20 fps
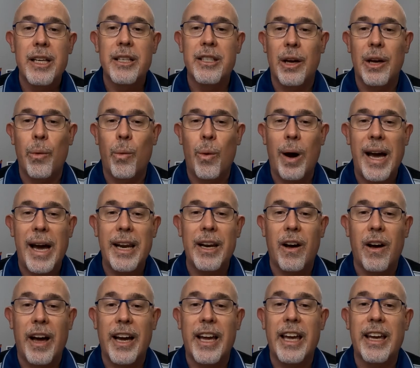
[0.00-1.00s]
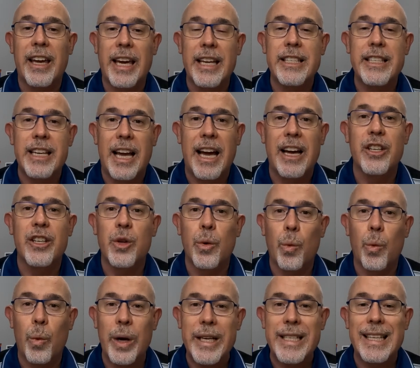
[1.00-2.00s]
so Wayne and I can get down to
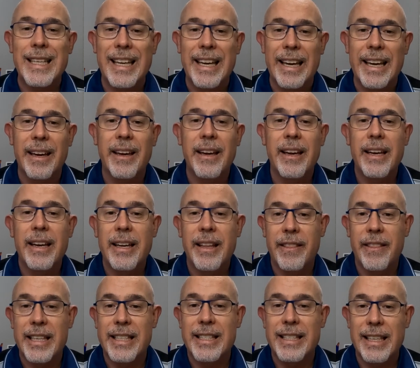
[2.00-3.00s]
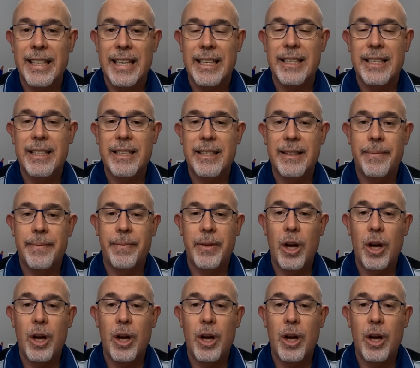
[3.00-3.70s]
whittling this list.